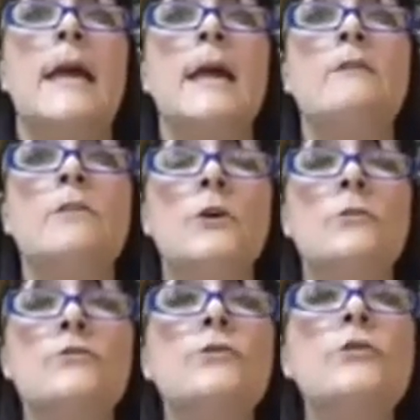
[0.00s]
and
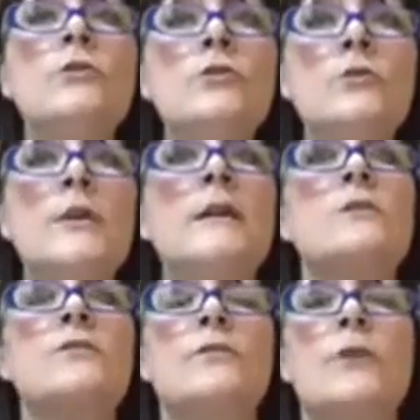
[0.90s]
those
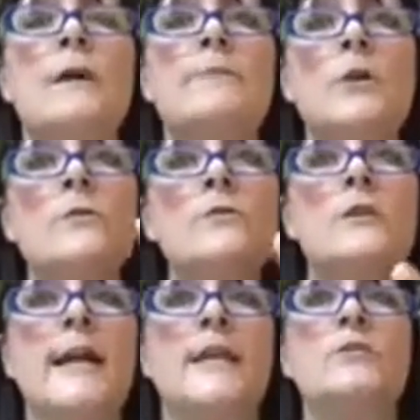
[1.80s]
nutrients from those
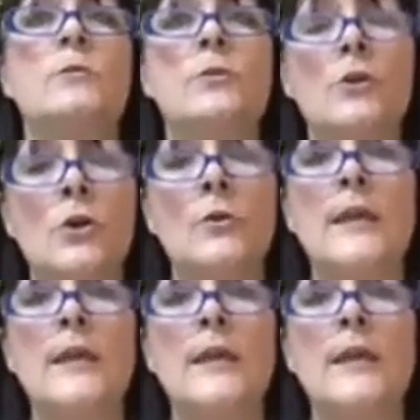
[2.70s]
glands will go